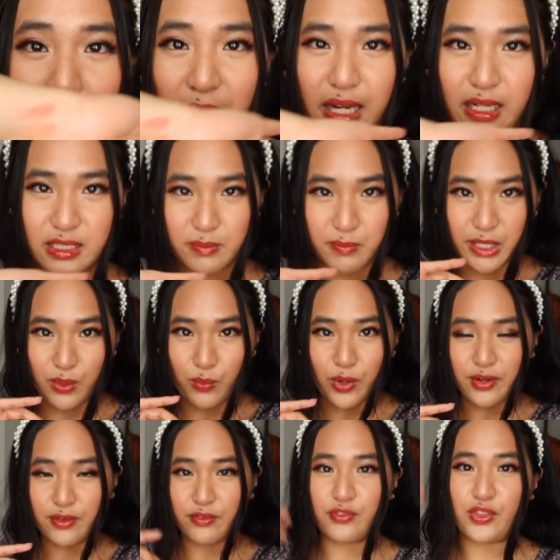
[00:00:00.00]
might be
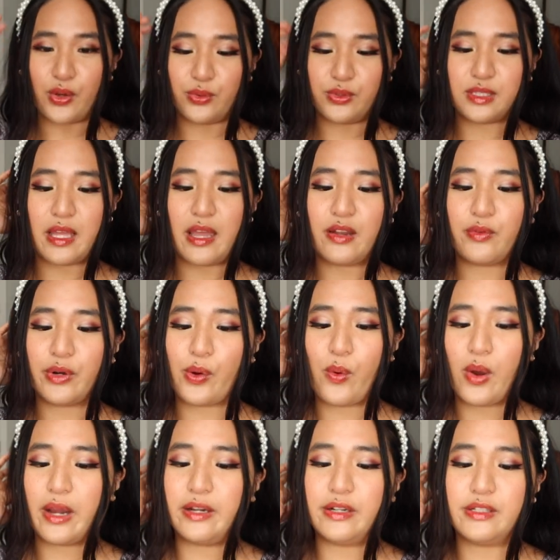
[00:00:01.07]
one of those that
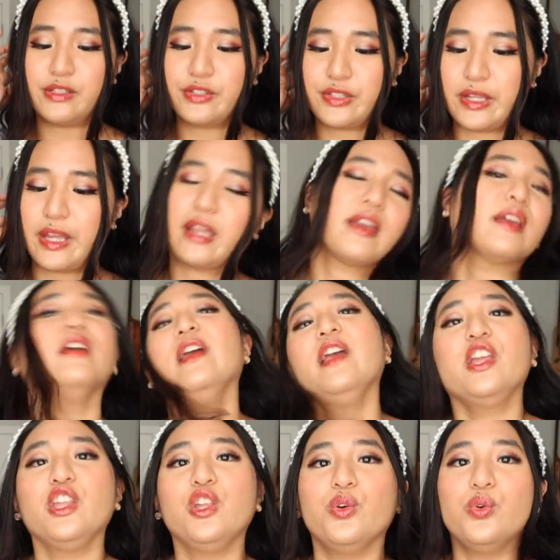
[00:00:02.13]
requires like
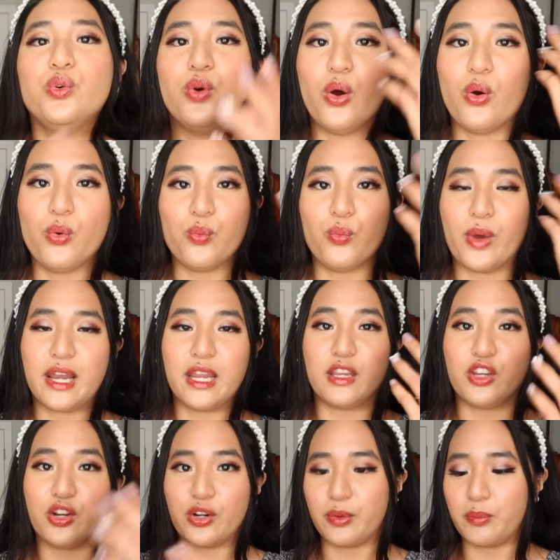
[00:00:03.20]
you wetting
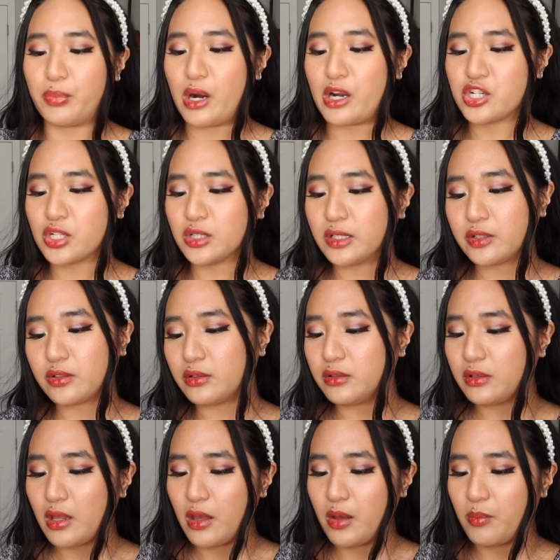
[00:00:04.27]
your brush a little.